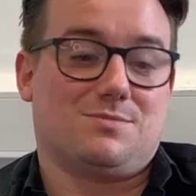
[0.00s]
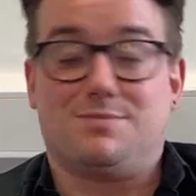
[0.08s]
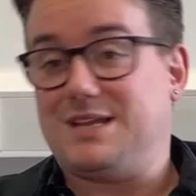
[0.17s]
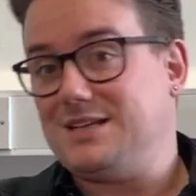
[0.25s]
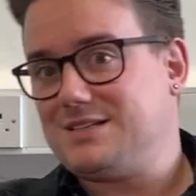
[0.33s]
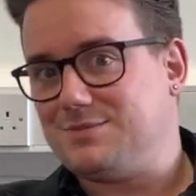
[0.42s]

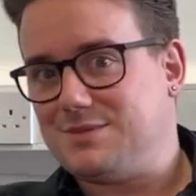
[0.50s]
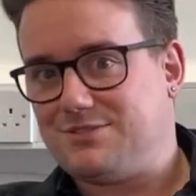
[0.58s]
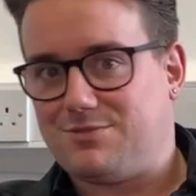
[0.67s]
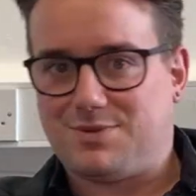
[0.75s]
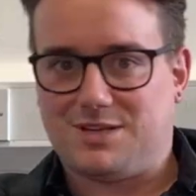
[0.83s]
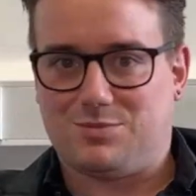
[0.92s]
meet some
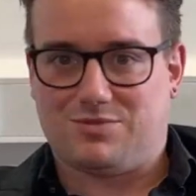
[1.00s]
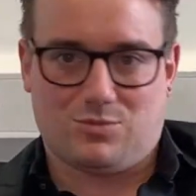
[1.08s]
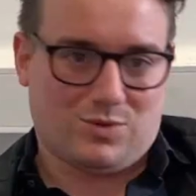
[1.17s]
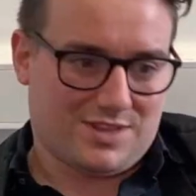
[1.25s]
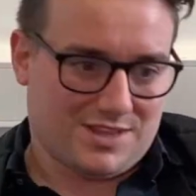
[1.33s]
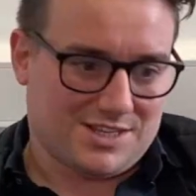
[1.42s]
different people from
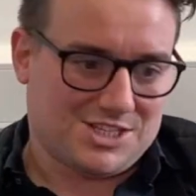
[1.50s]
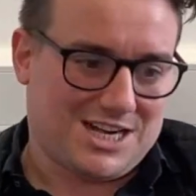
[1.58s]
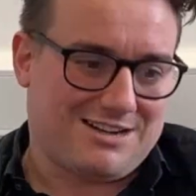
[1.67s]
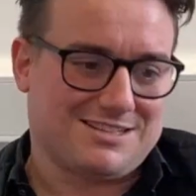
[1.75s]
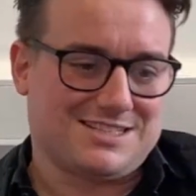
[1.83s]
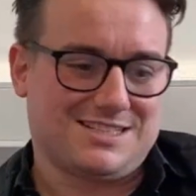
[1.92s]
within the
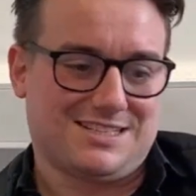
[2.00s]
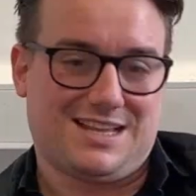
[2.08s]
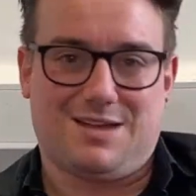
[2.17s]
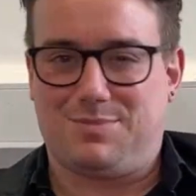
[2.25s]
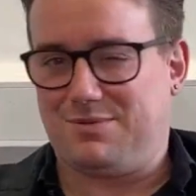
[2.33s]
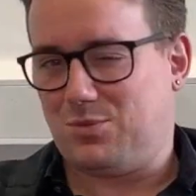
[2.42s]
charity and
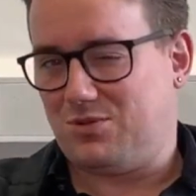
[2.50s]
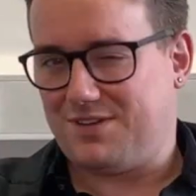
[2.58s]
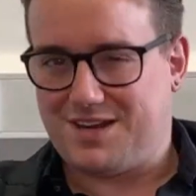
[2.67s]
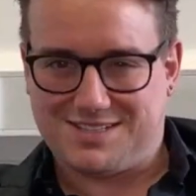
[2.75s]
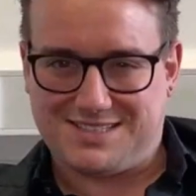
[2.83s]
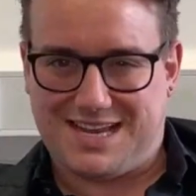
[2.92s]
get a bit more of an
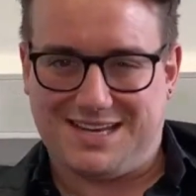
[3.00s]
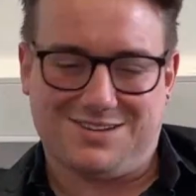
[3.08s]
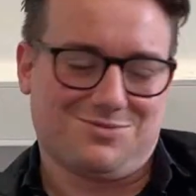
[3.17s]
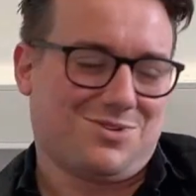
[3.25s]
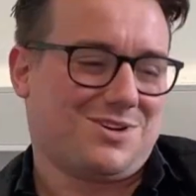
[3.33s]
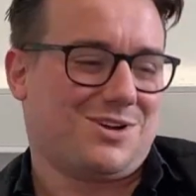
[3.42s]
understanding
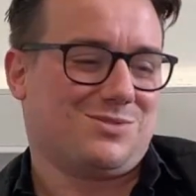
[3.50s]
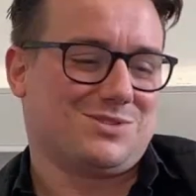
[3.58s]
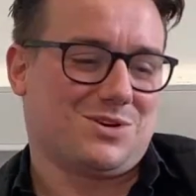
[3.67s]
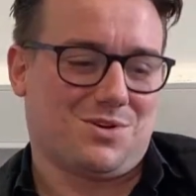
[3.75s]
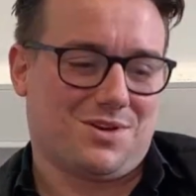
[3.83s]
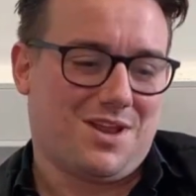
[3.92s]
of what goes
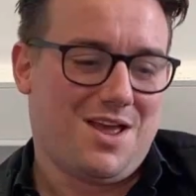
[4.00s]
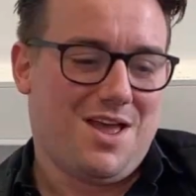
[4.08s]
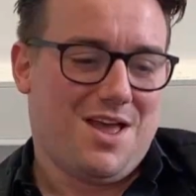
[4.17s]
on.